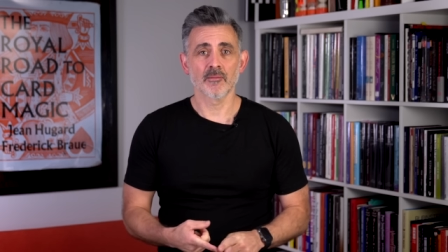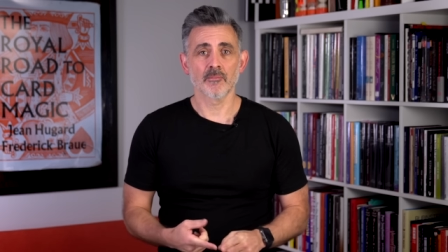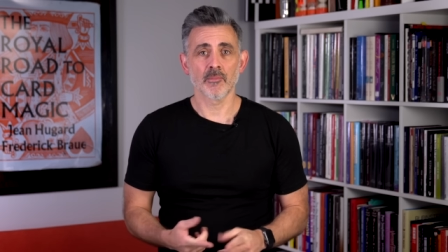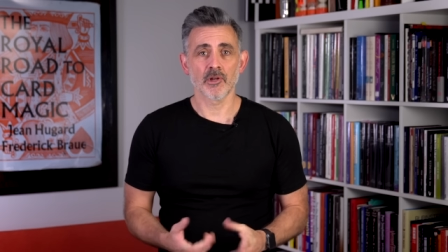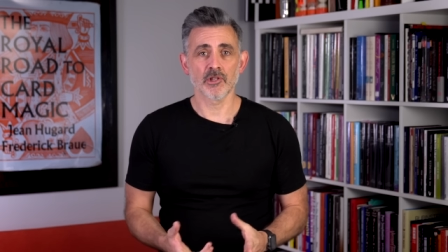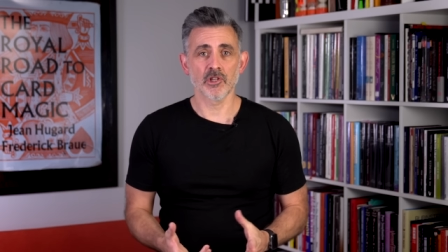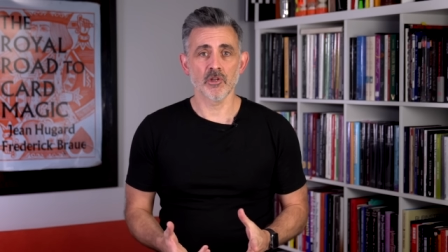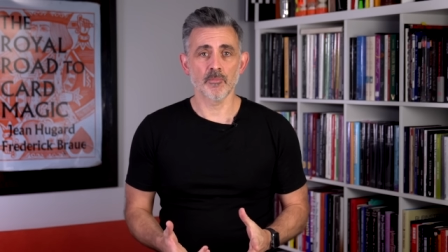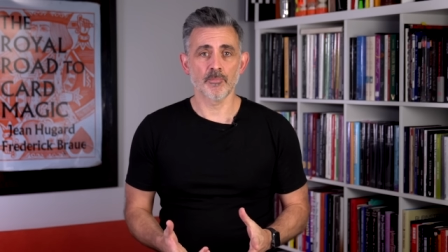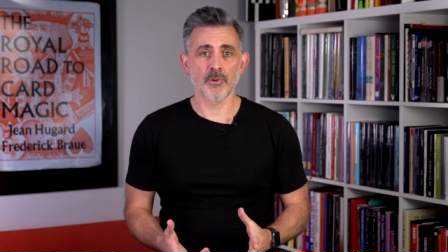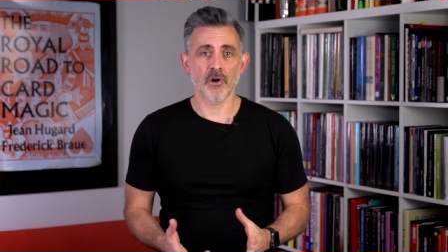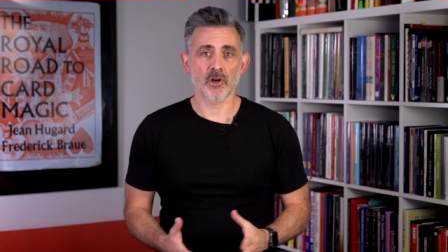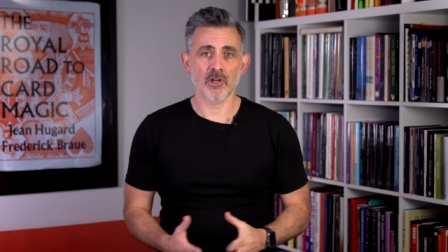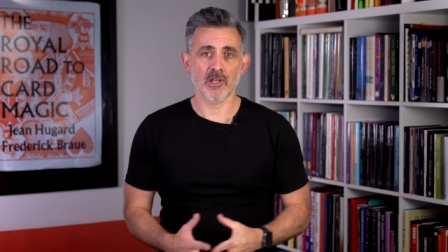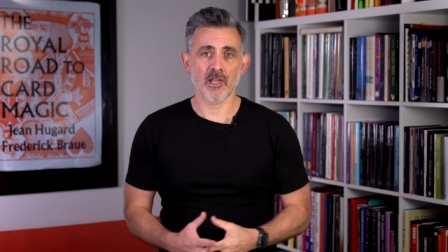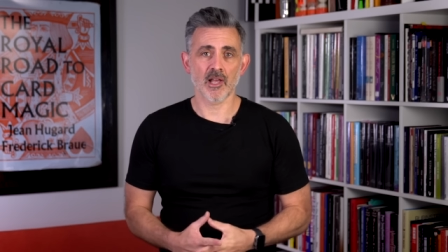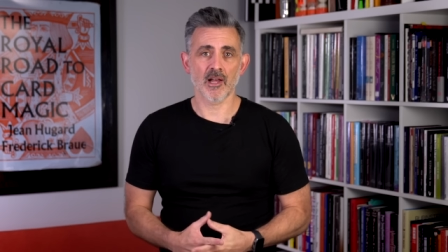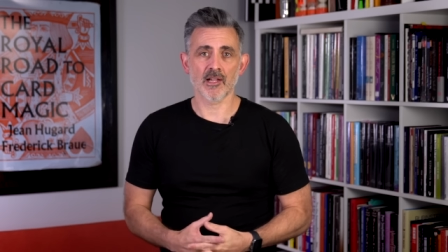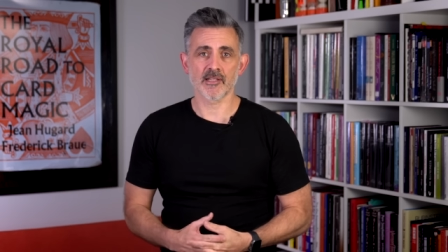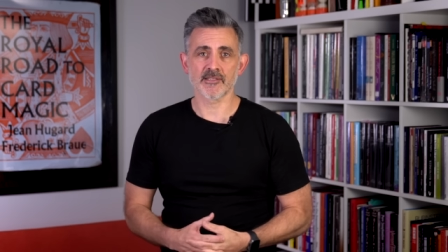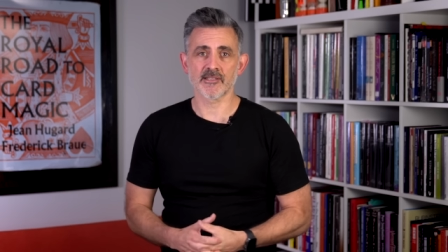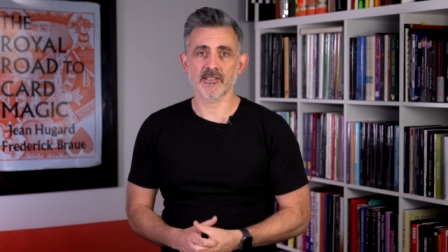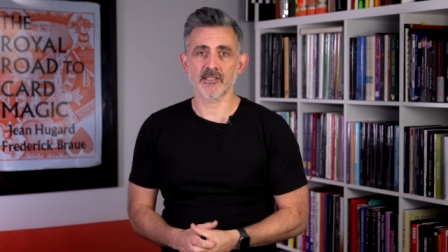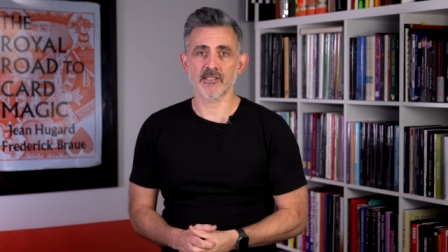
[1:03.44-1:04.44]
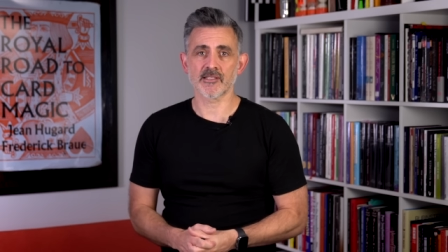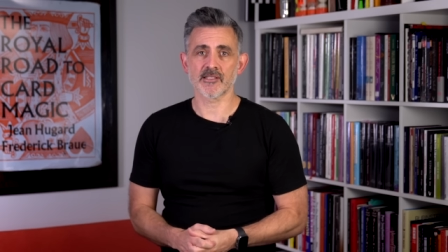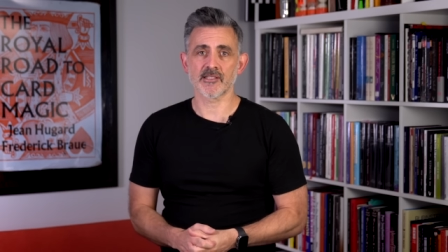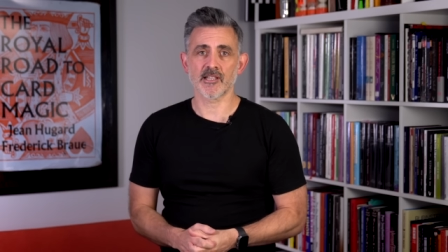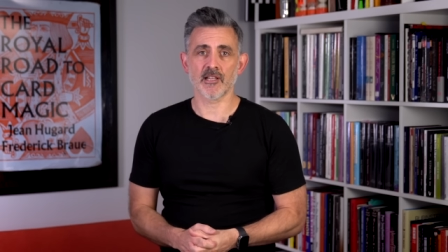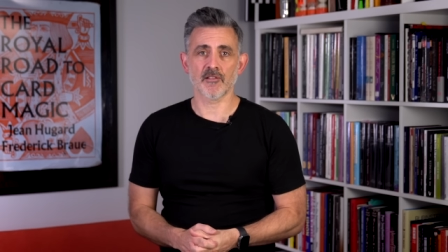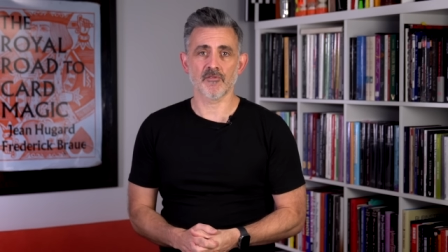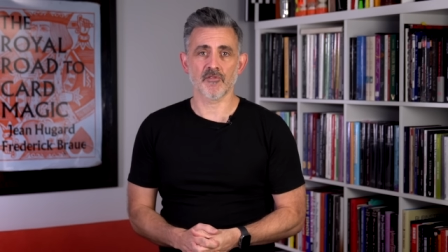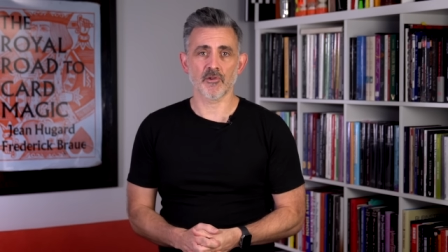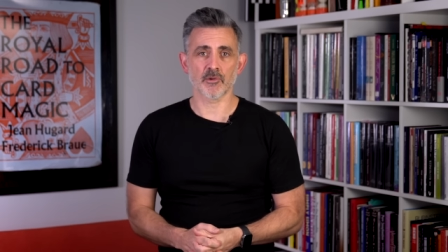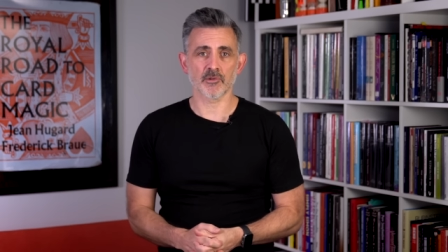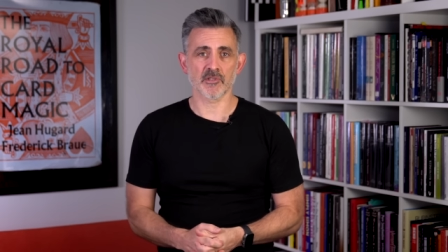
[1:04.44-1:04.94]
my new podcast,
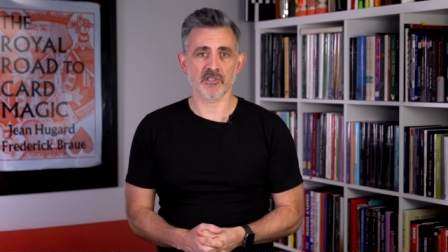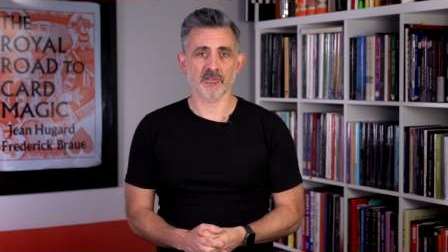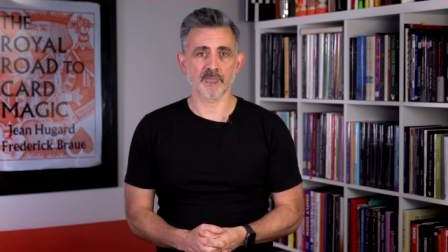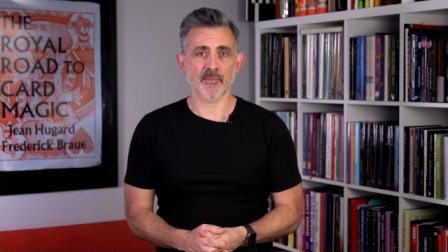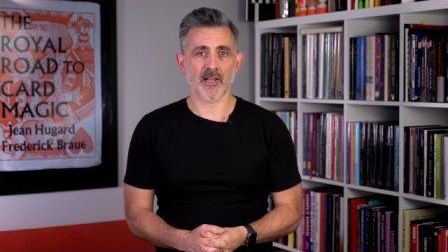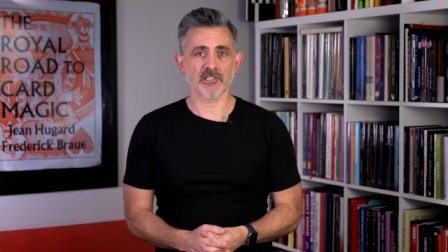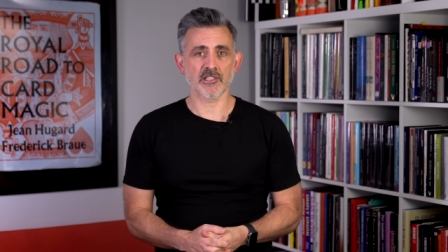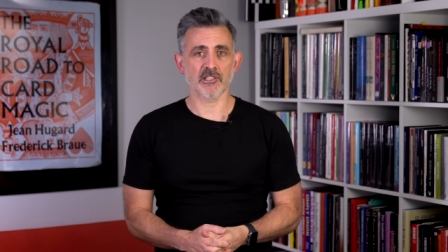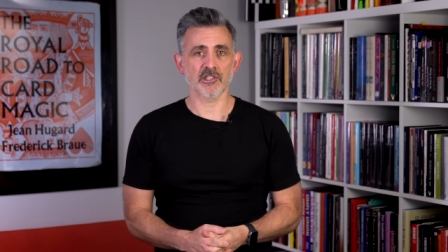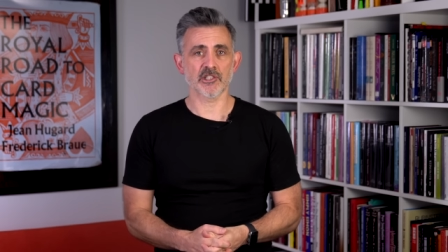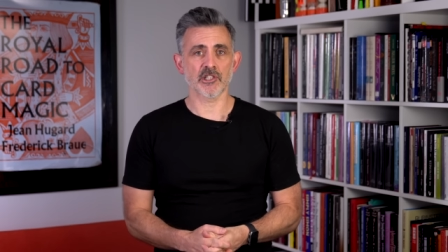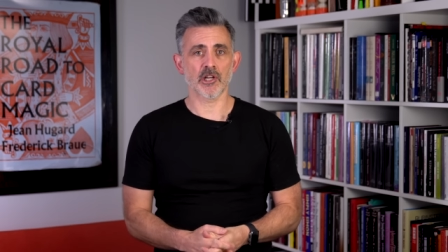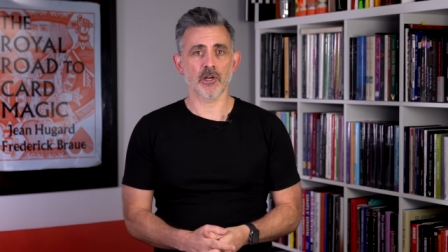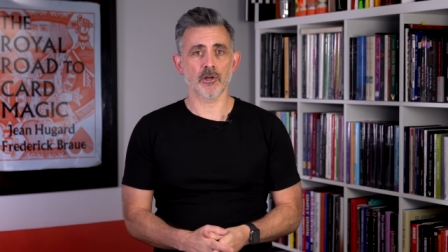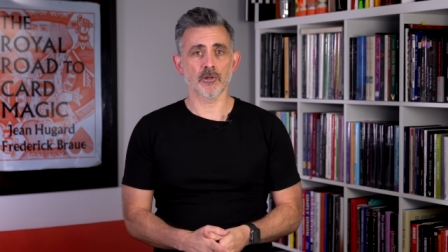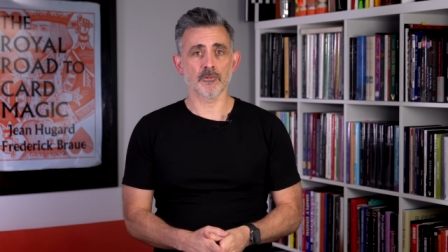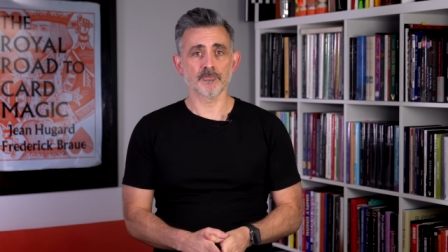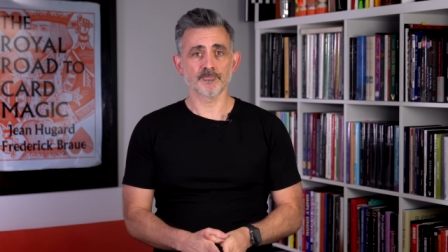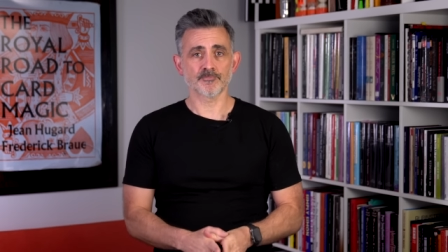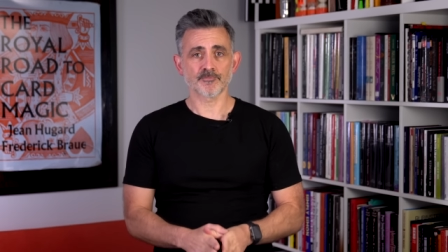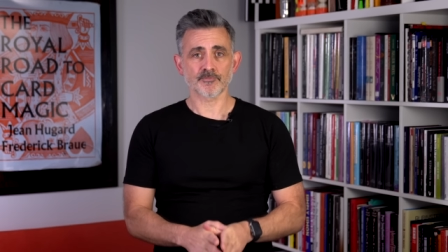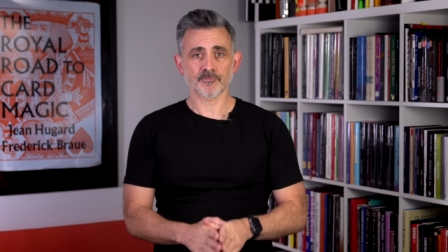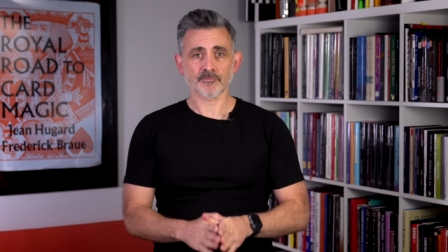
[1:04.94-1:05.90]
Steve Faulkner's Magic Show.